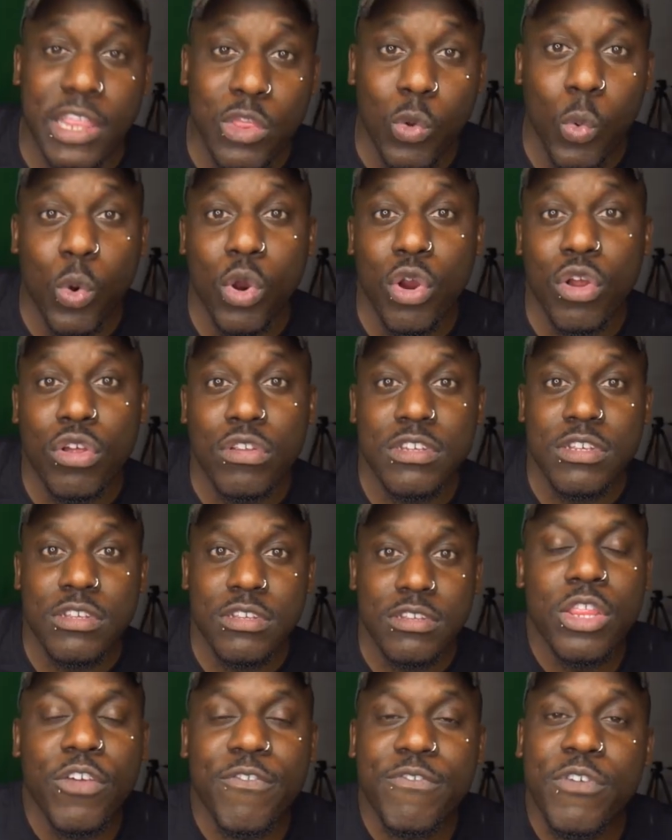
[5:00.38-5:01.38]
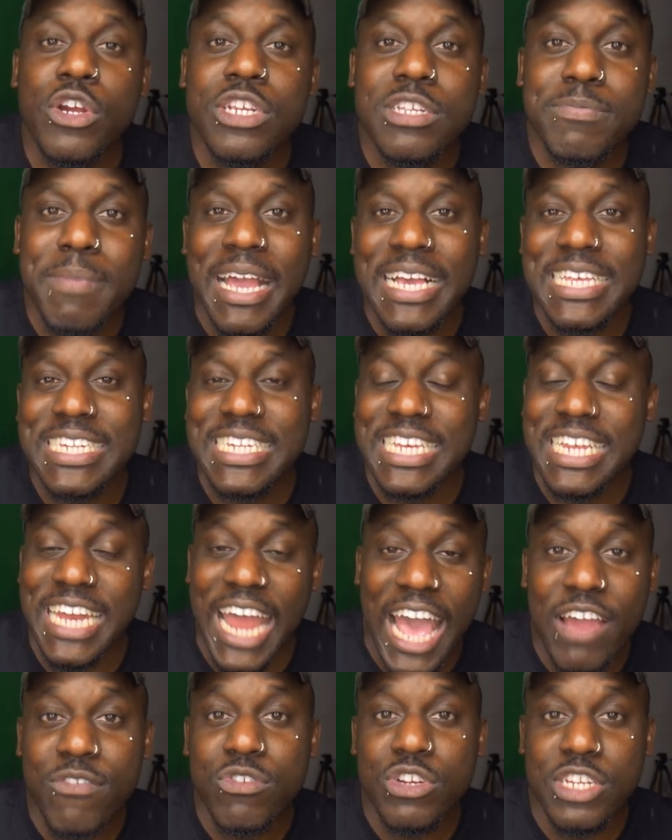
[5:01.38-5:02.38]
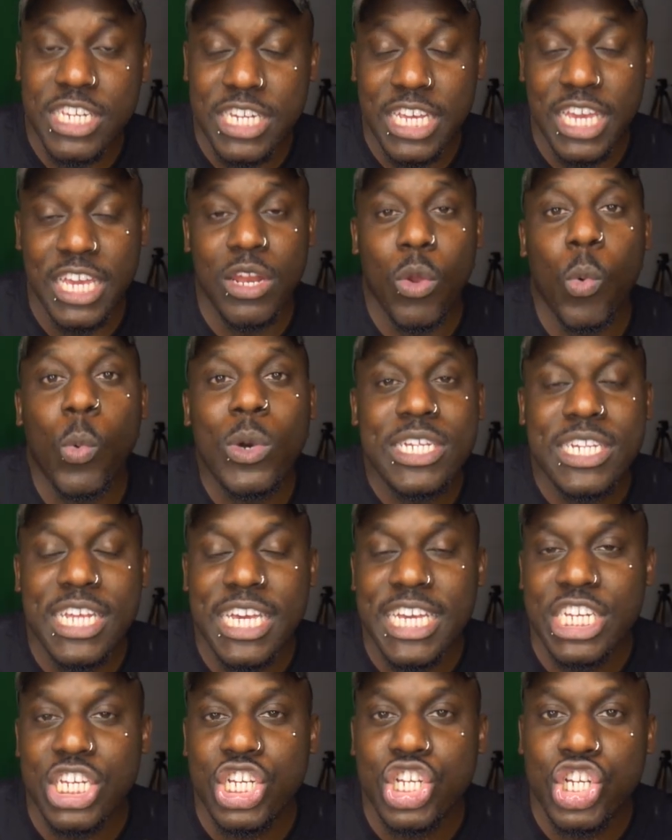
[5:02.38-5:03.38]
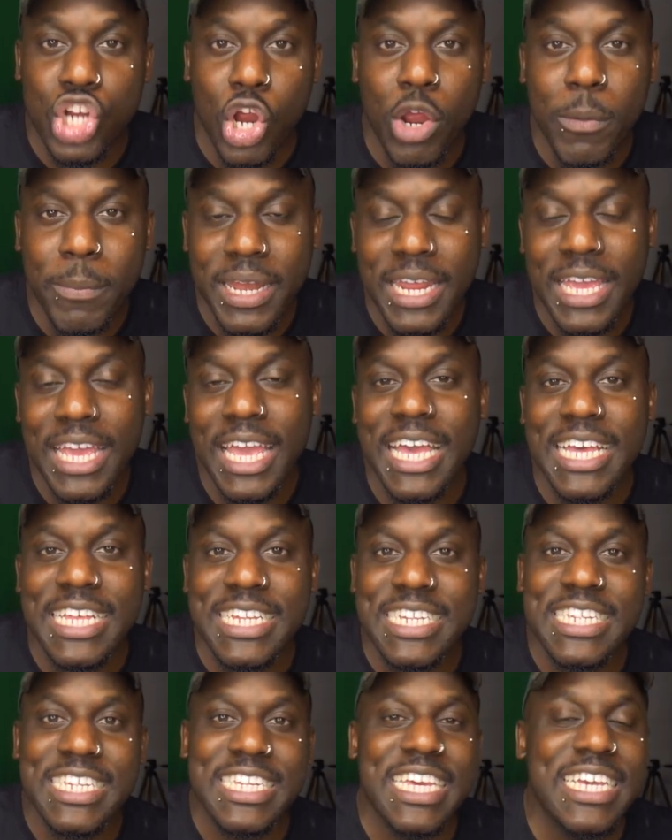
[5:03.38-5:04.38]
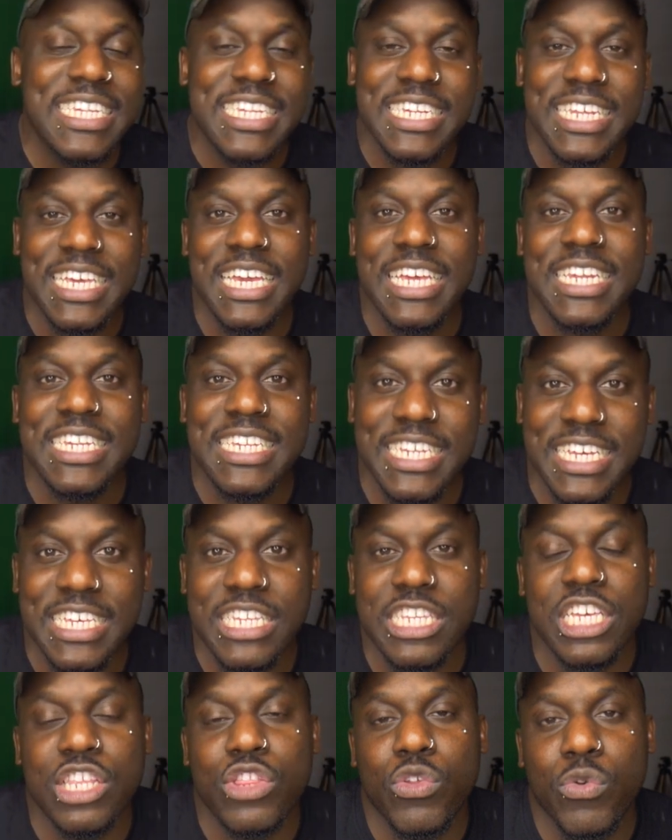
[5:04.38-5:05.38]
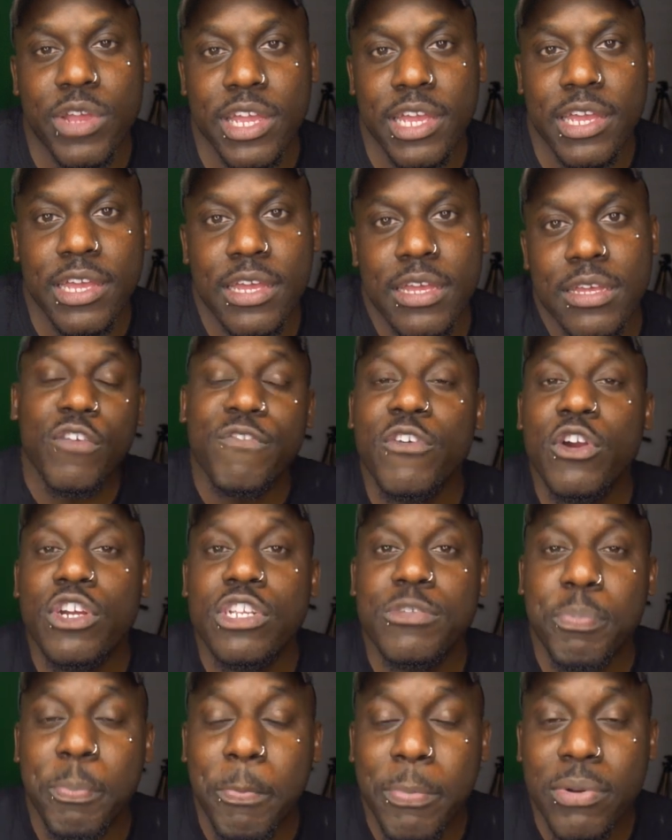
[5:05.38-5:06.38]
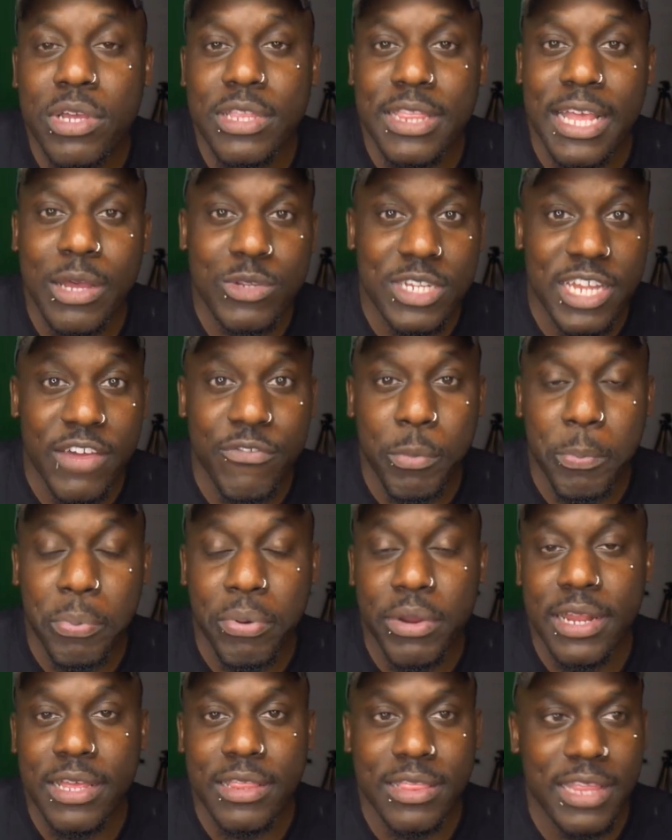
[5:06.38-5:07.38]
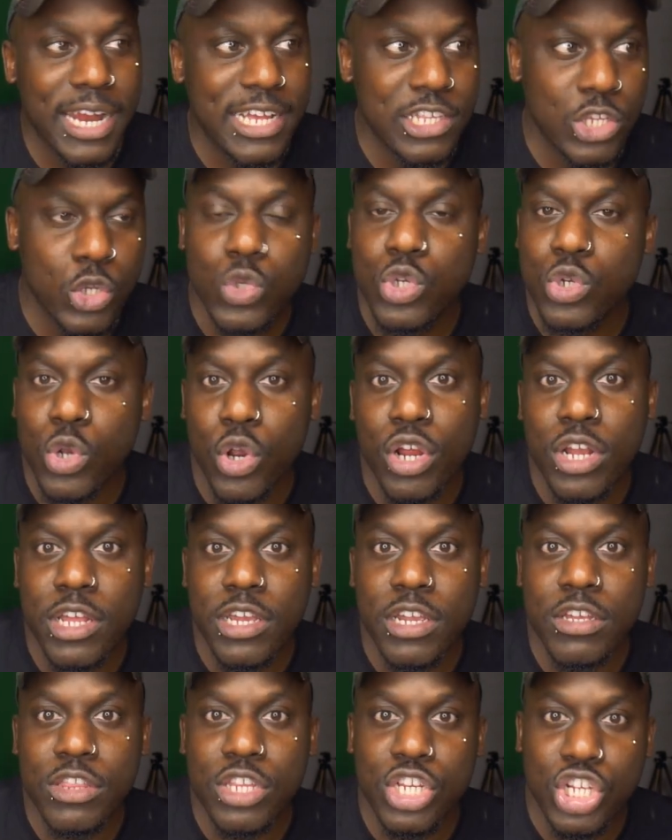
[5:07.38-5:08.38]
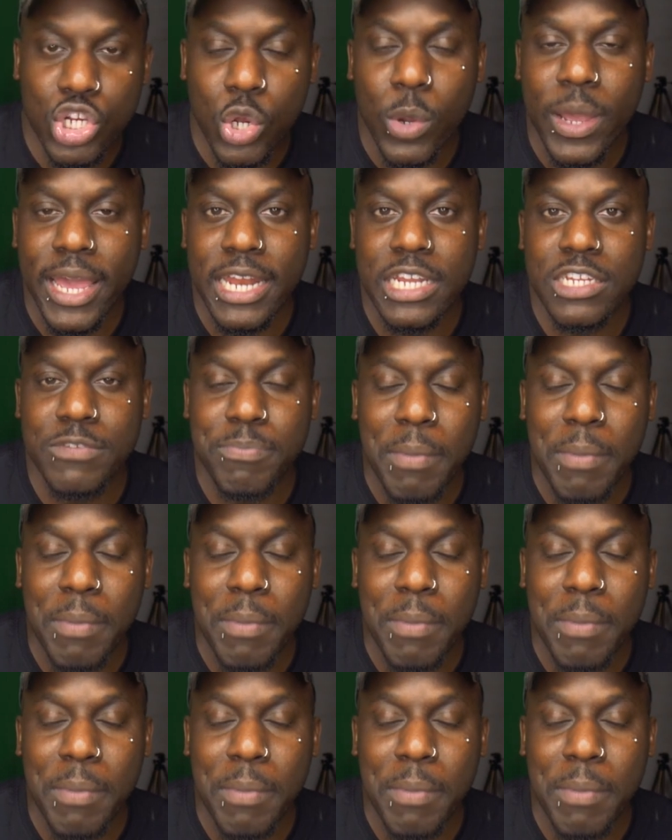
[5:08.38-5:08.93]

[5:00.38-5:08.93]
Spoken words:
in the world. The first magazine ever seen was in Germany in 1663. The first book that was ever printed that I told you earlier, the Johannes